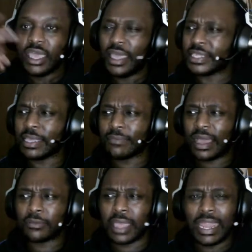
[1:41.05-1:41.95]
And
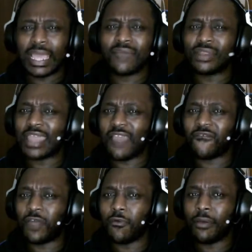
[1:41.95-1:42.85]
sometimes on any given day,
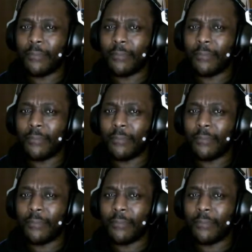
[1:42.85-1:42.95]
Fleetwood